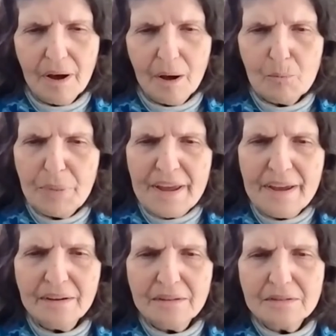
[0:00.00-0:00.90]
a
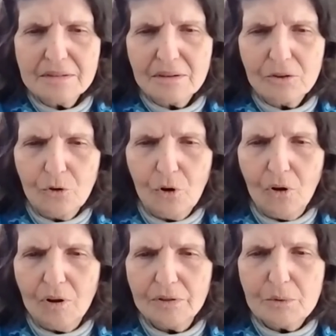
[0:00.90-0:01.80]
band
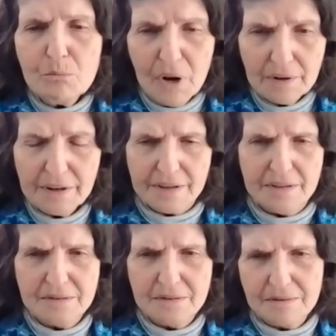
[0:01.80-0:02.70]
called the
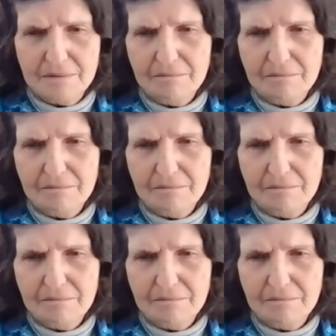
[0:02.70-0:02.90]
Monkees